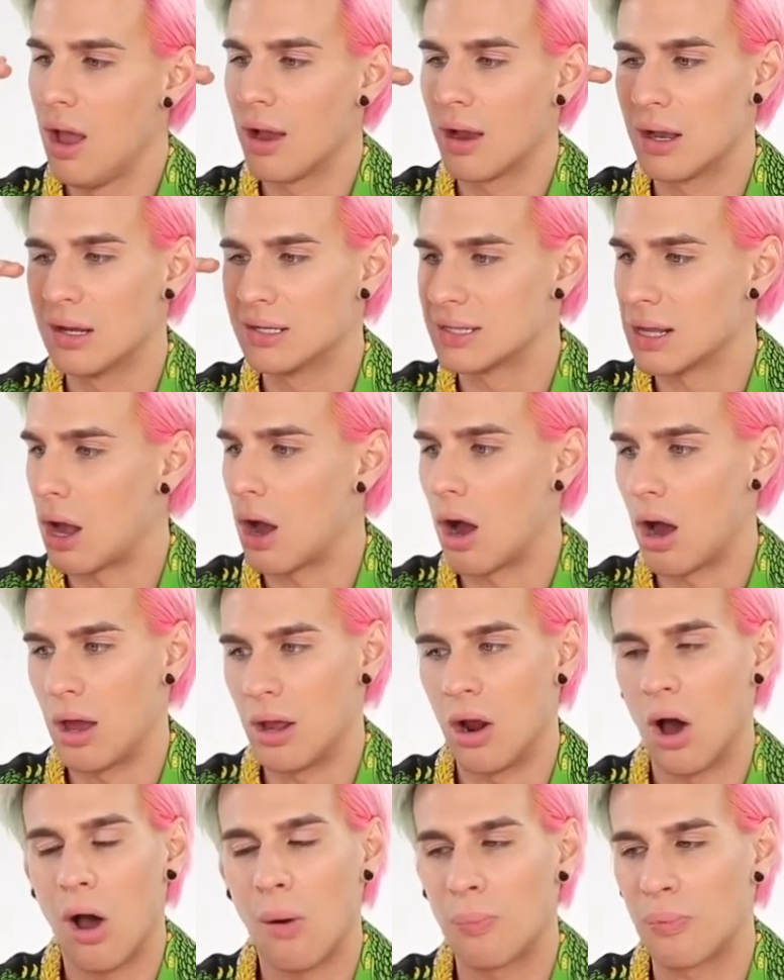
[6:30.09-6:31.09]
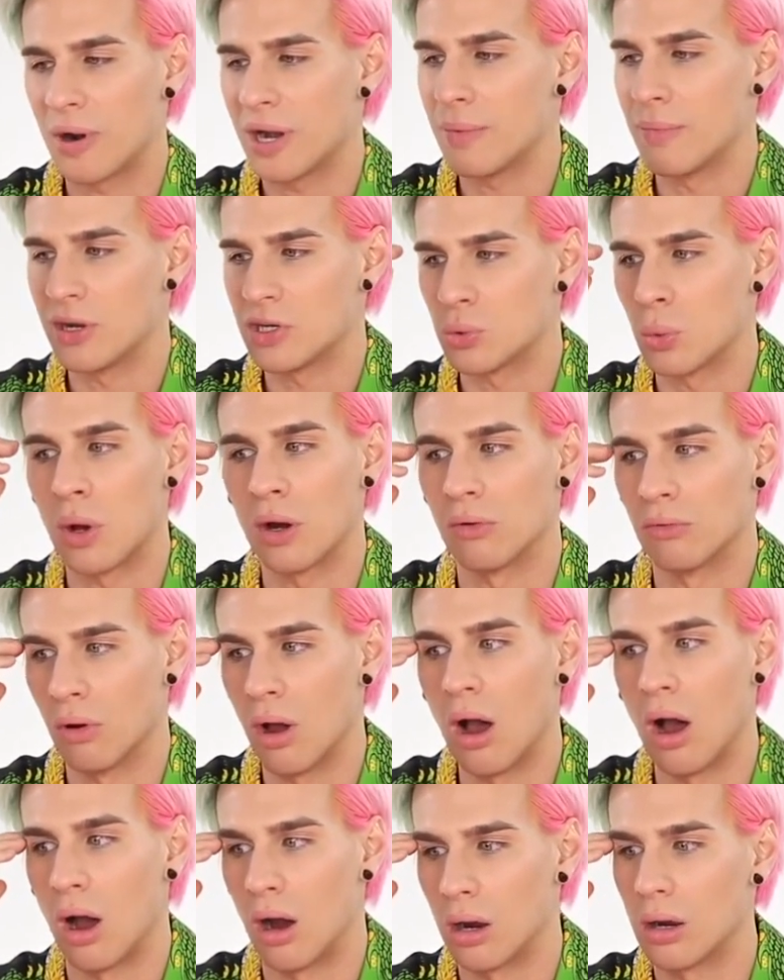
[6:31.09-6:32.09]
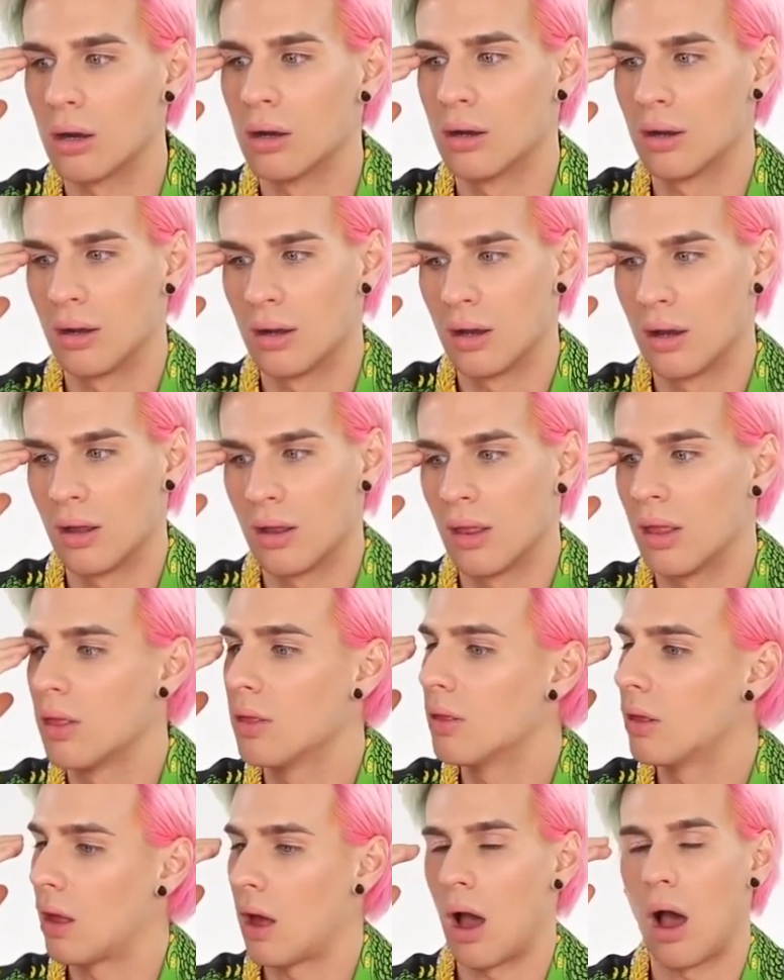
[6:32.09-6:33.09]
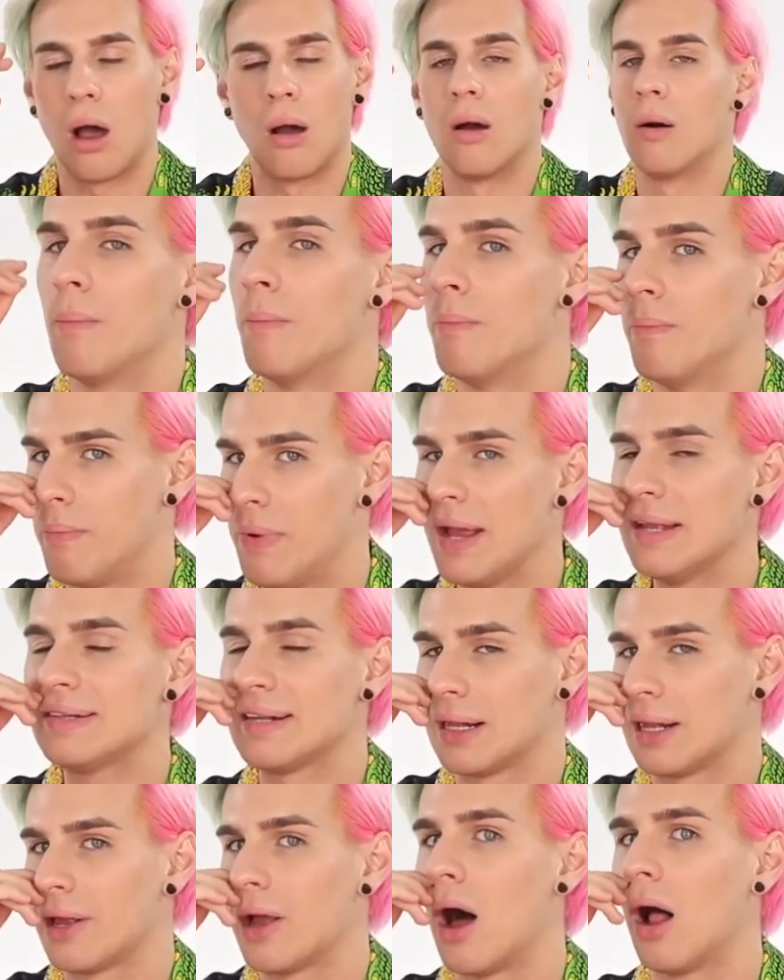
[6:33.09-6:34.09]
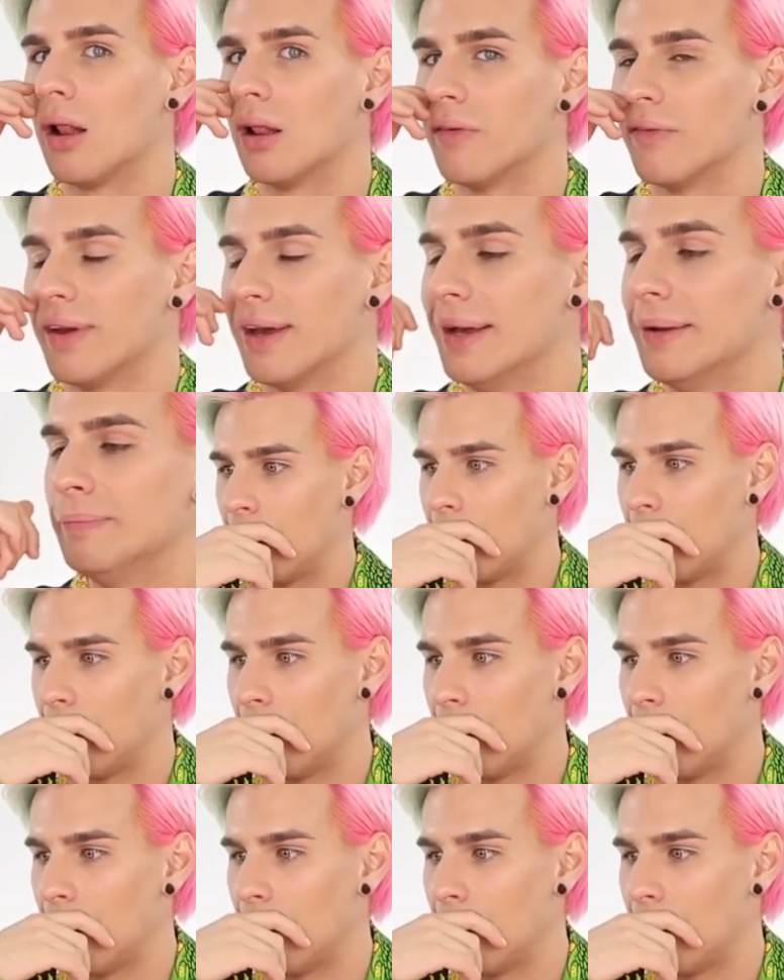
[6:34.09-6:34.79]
Because it all pretty much went wrong. Basically all of it.